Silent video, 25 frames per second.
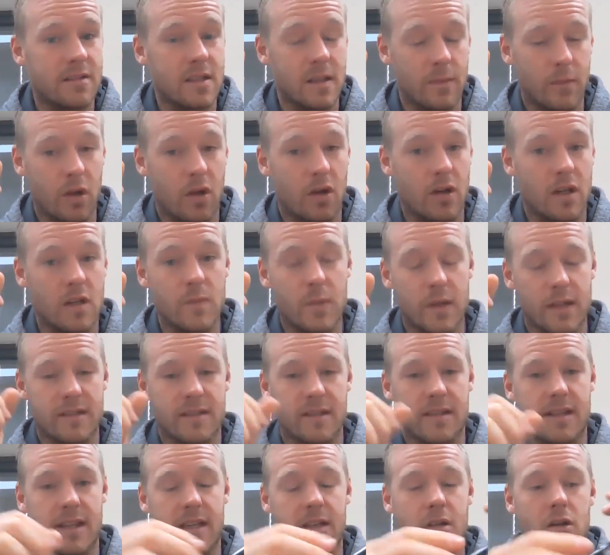to be honest, because
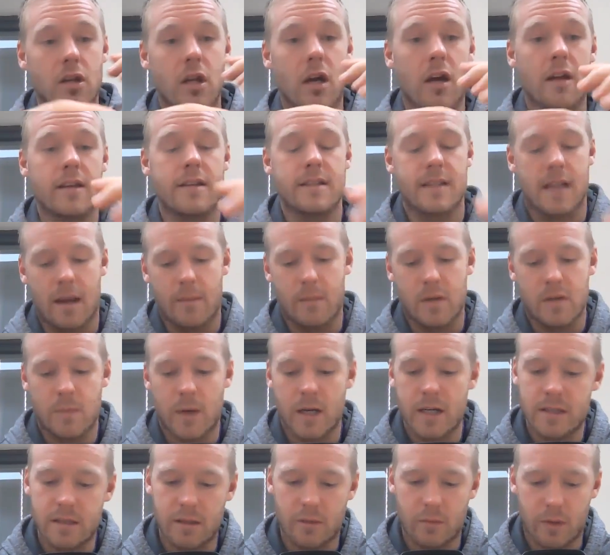I think a lot of the time,
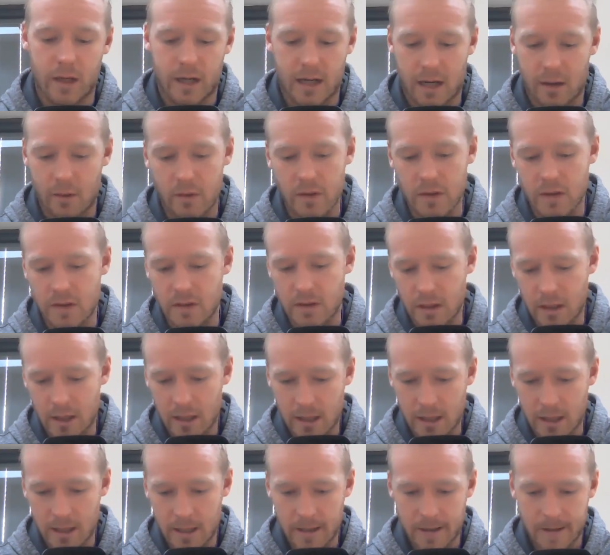especially when I was
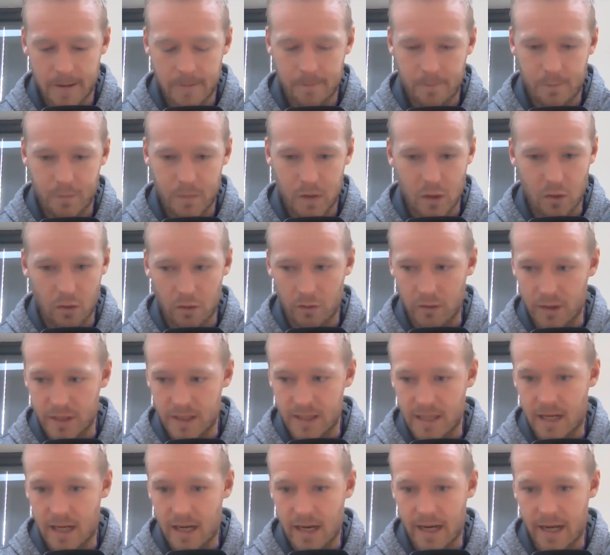younger and
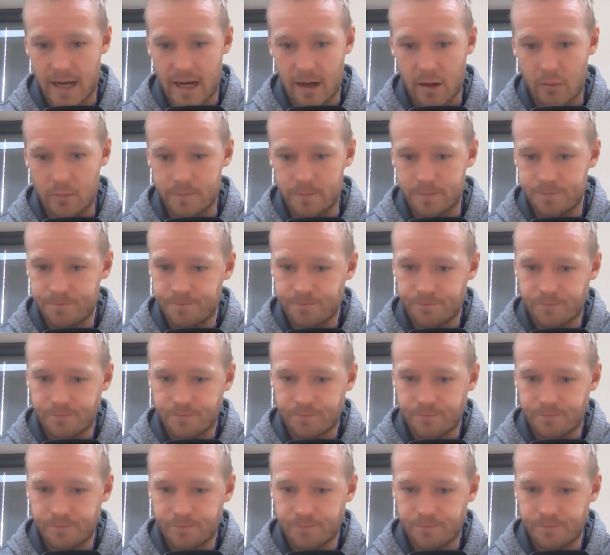starting out